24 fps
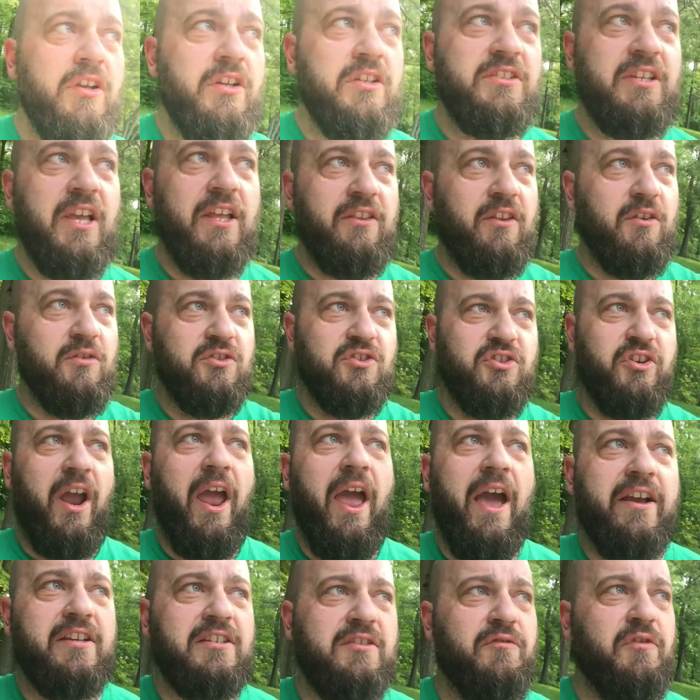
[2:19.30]
set those
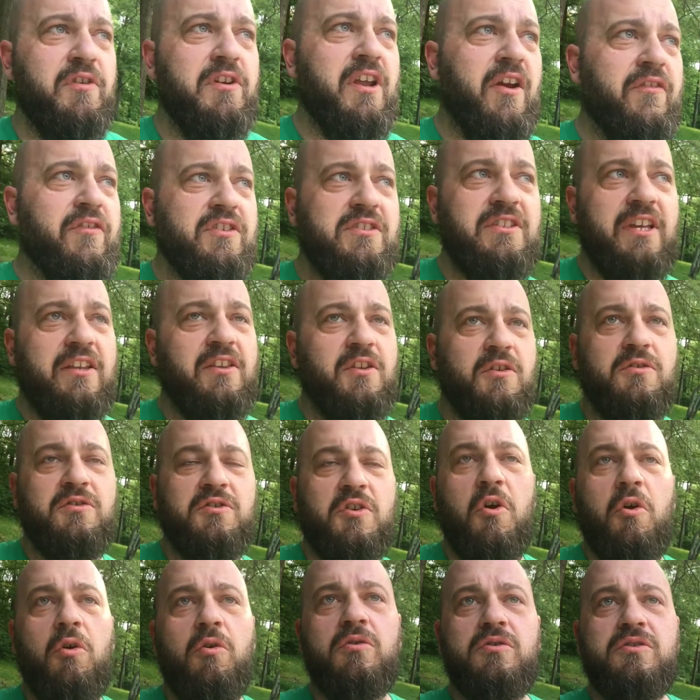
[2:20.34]
tracks if we never set those
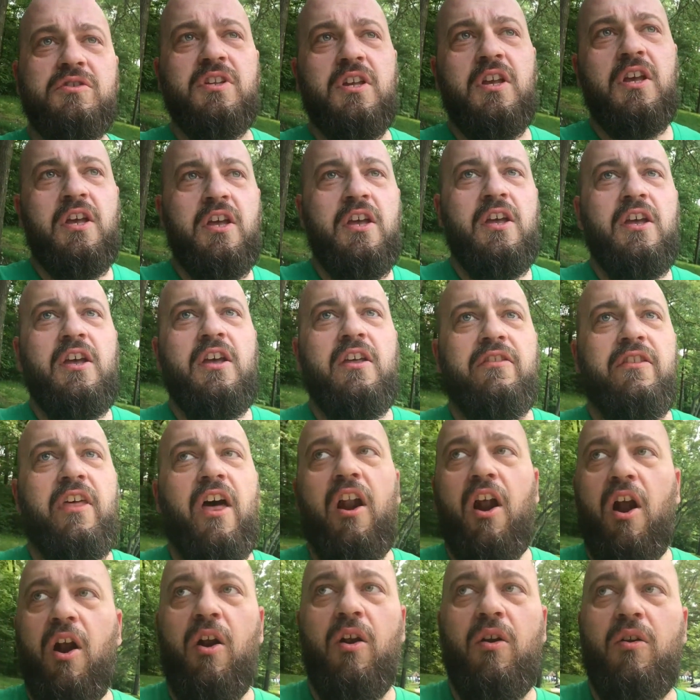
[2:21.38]
goals
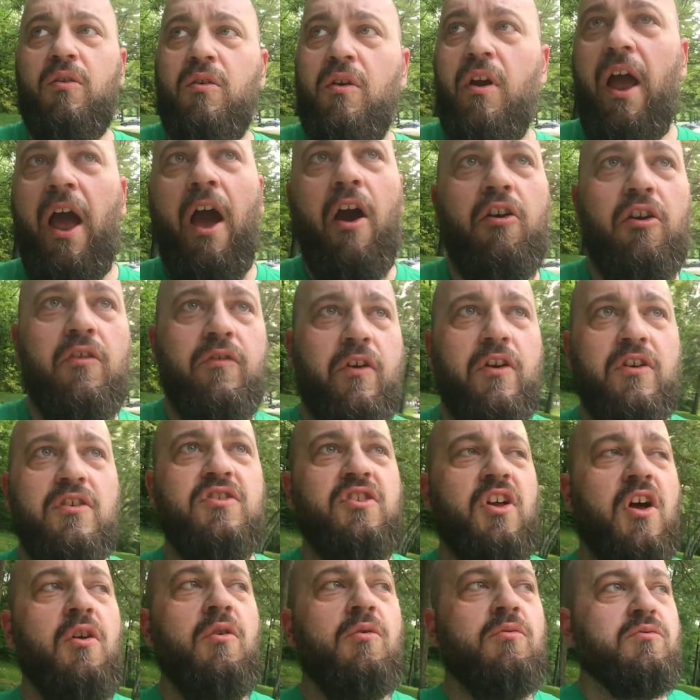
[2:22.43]
that are out of our
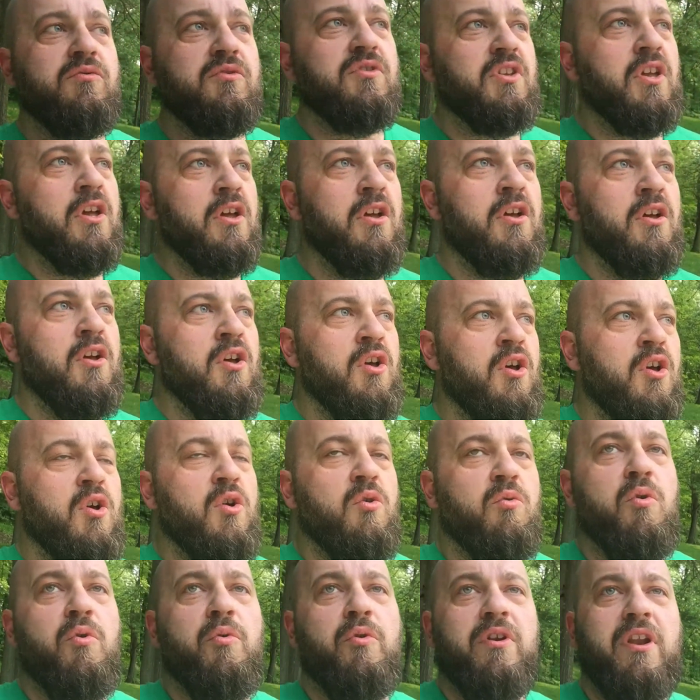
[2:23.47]
zones
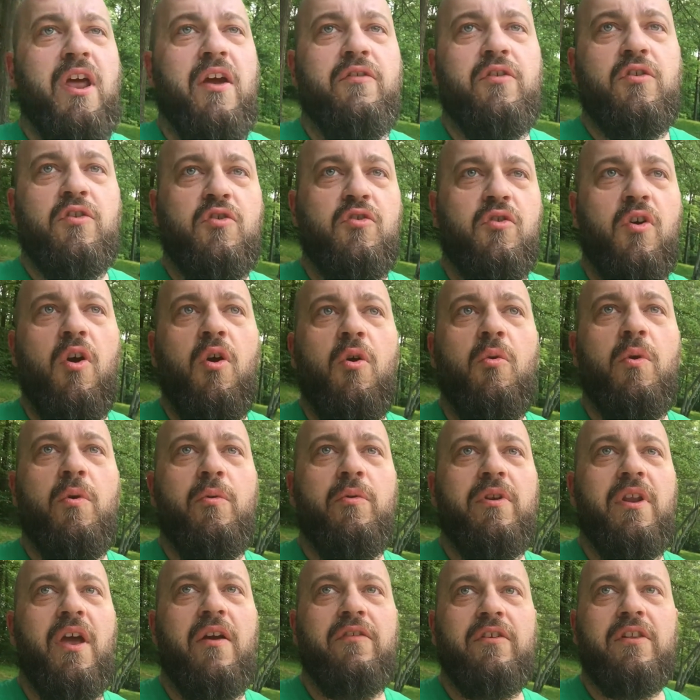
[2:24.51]
we would never grow we
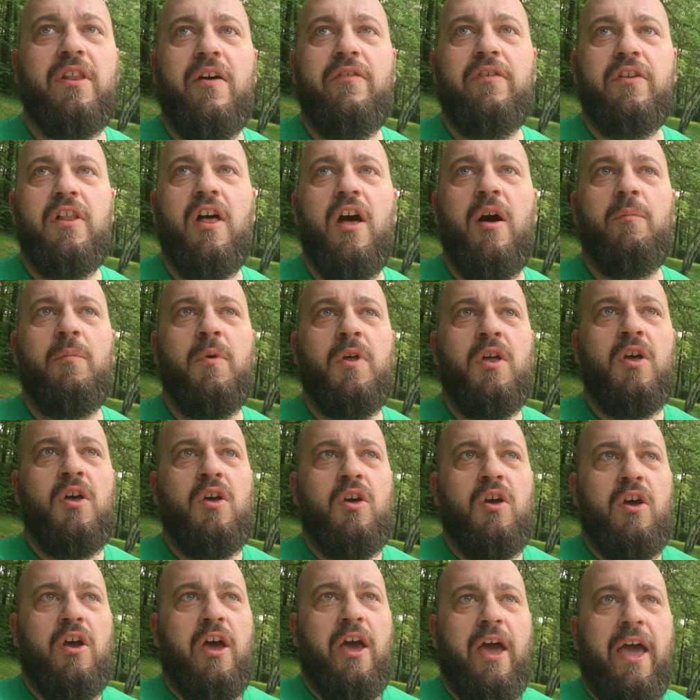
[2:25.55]
would never level up
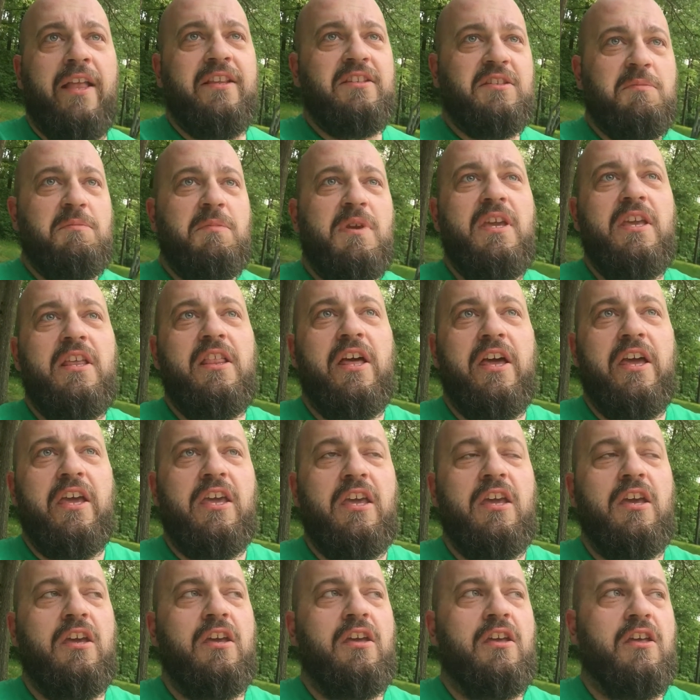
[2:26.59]
and to me,
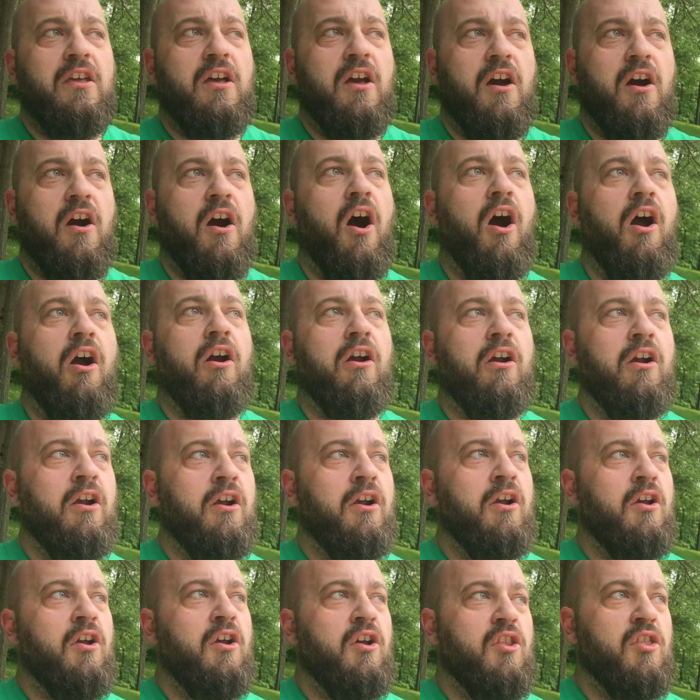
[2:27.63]
like our,
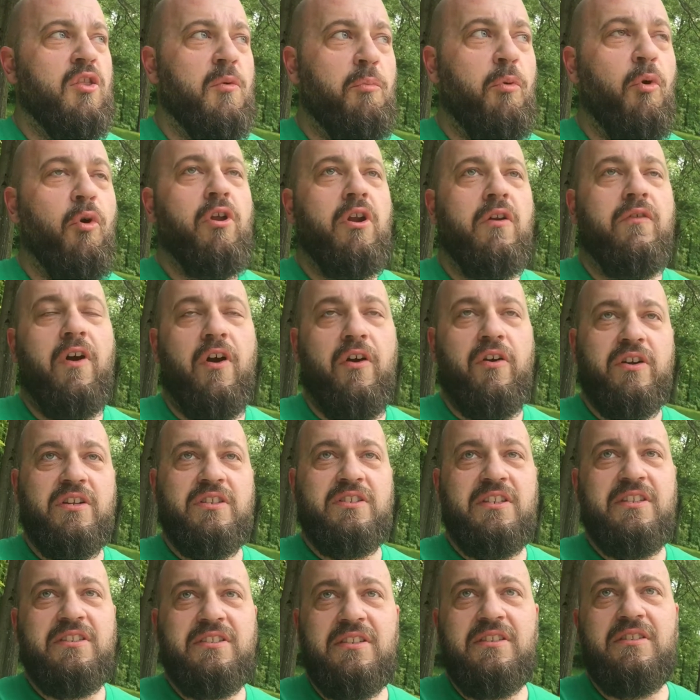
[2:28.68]
the point of our
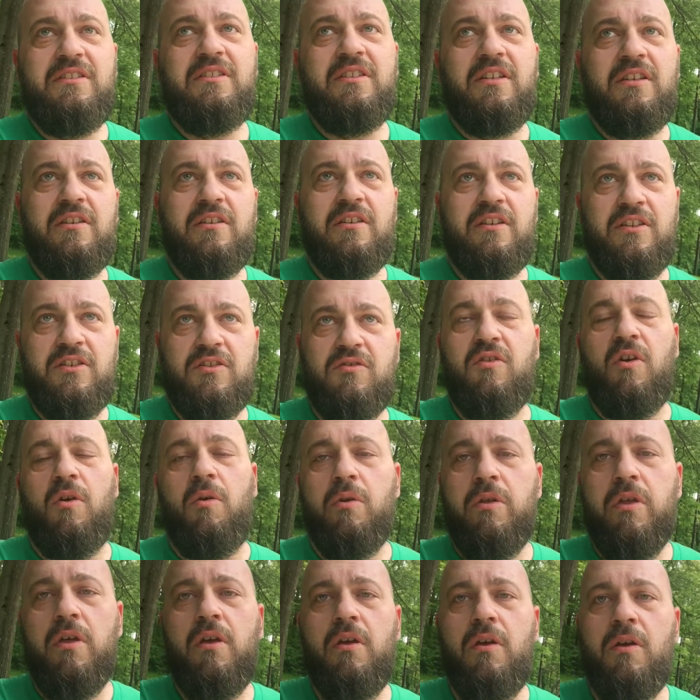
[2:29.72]
existence is
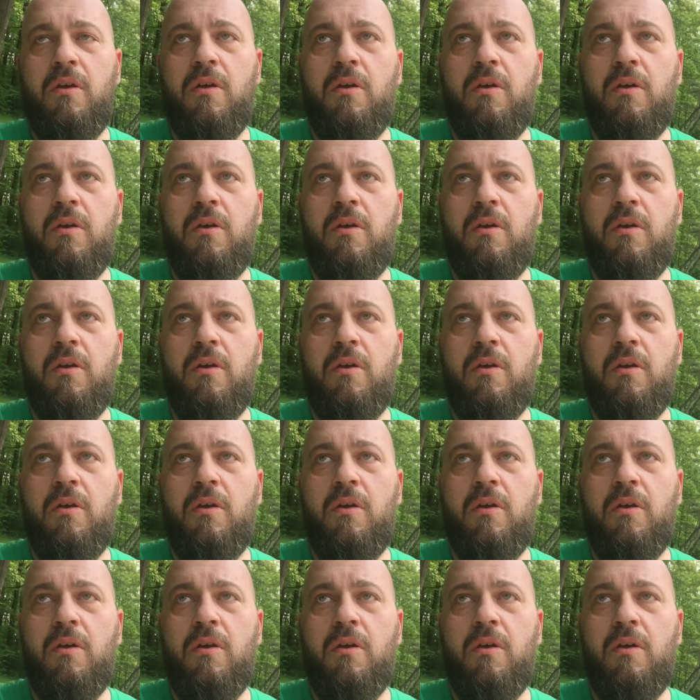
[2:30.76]
growth.